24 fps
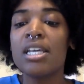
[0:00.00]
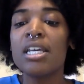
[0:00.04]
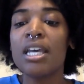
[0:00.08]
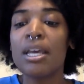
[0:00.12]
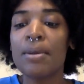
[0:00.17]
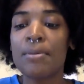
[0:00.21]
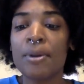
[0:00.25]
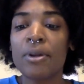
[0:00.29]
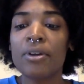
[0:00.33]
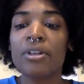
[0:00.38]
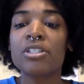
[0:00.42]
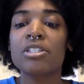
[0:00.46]

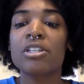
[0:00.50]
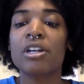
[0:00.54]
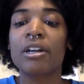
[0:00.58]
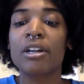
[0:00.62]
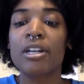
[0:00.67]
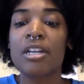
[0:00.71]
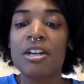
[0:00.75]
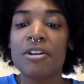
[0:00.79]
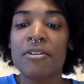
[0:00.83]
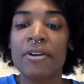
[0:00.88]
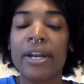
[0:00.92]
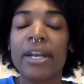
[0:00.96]
immigrants are
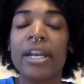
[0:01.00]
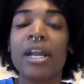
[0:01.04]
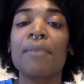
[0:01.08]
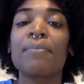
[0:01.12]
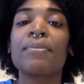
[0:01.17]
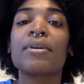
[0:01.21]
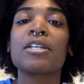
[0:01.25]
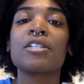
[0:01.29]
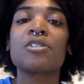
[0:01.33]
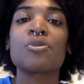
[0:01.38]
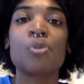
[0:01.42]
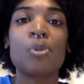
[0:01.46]
here right now
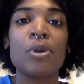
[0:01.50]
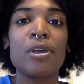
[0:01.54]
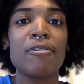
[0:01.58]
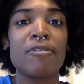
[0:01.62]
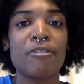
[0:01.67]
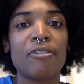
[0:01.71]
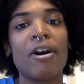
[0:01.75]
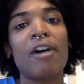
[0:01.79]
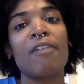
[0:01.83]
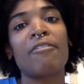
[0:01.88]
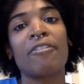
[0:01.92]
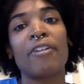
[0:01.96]
because we
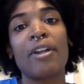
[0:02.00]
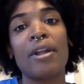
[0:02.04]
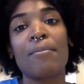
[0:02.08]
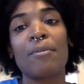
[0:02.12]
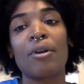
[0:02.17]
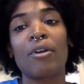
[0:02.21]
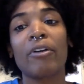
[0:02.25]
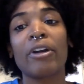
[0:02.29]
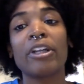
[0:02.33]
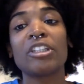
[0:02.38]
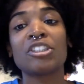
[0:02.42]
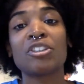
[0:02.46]
fought for
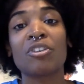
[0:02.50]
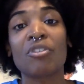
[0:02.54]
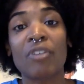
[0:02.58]
immigration